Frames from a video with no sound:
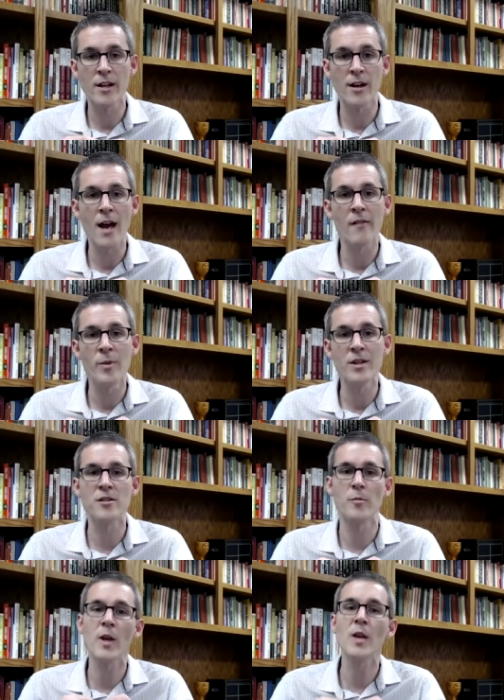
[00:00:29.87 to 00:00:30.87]
have been some
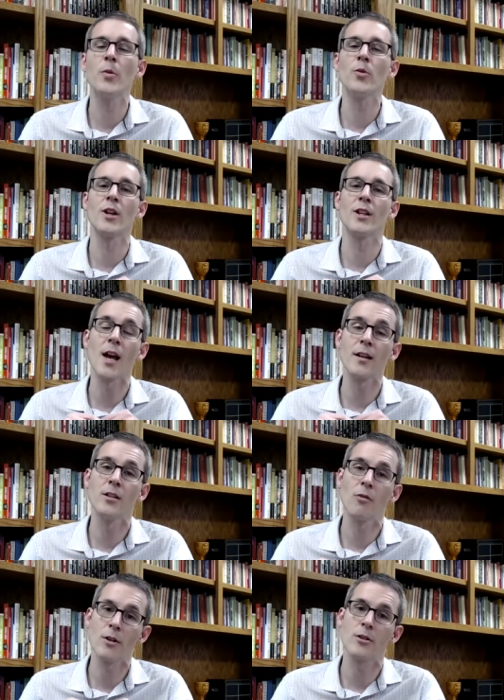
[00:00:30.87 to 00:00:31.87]
people connected
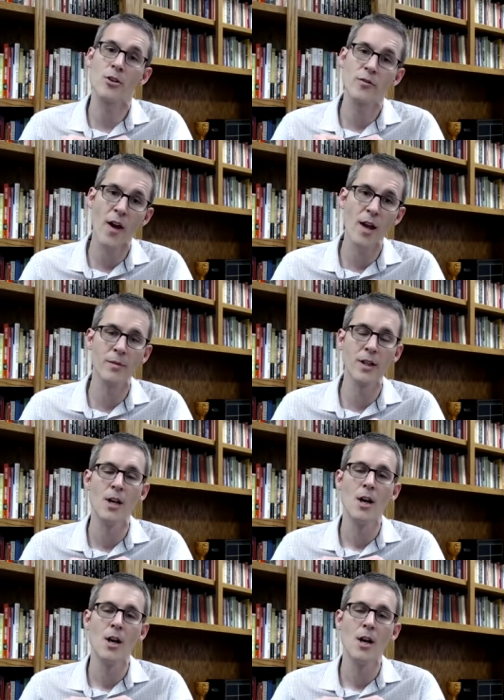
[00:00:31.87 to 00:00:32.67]
to our church family